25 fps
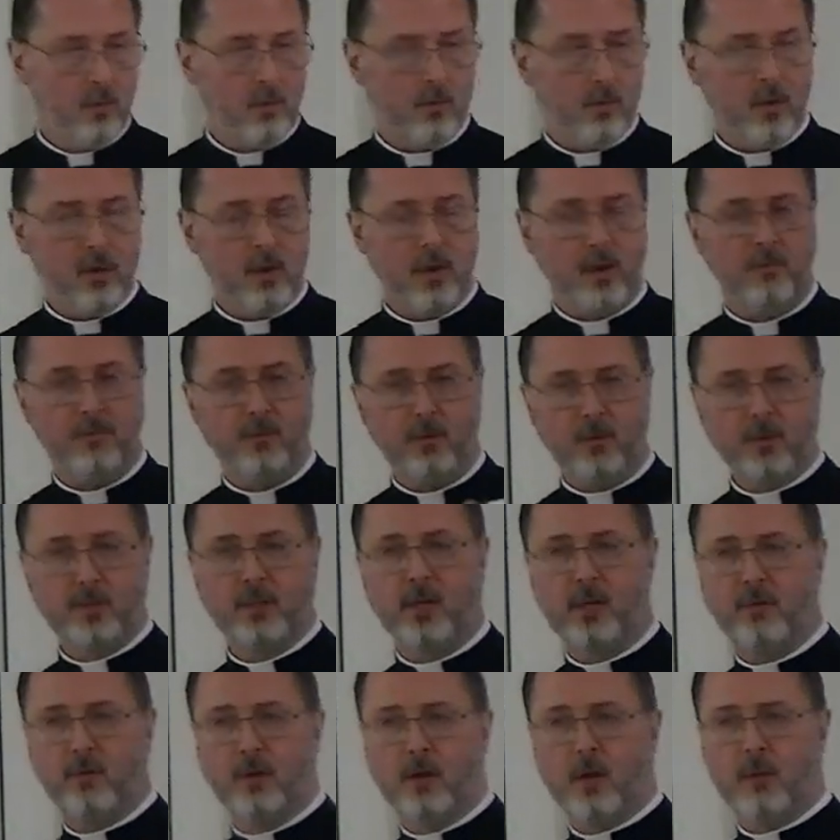Well, they first
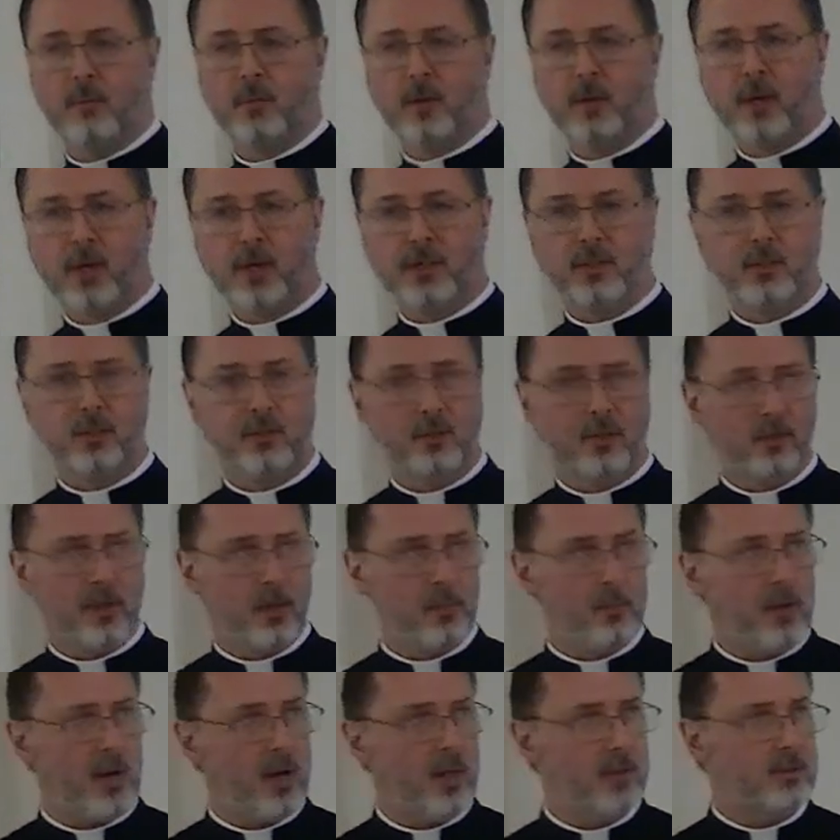have an obligation to the
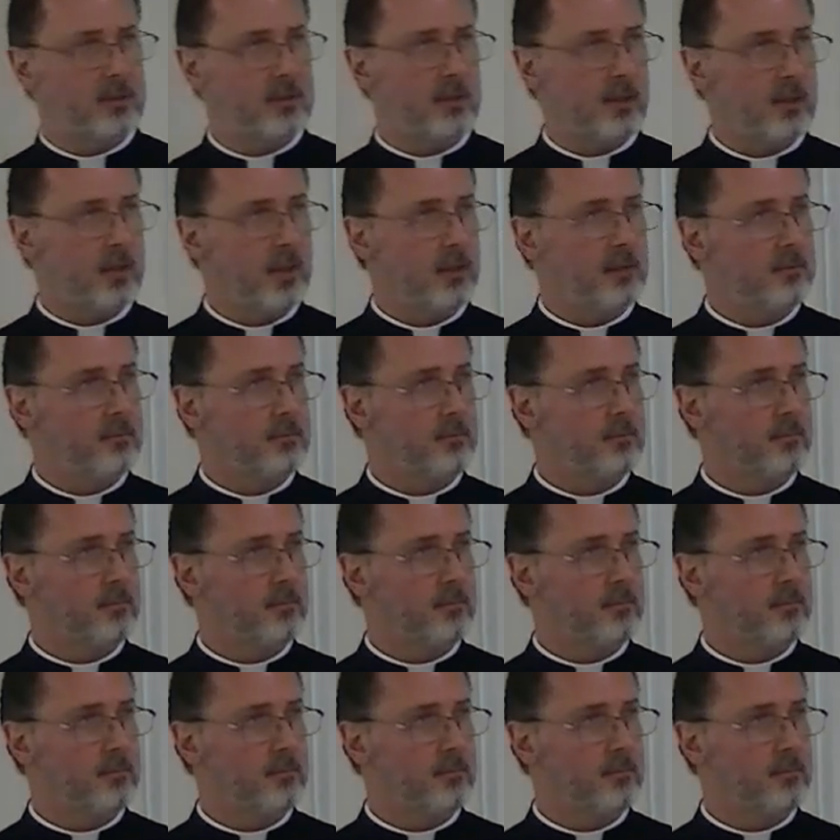apostolate,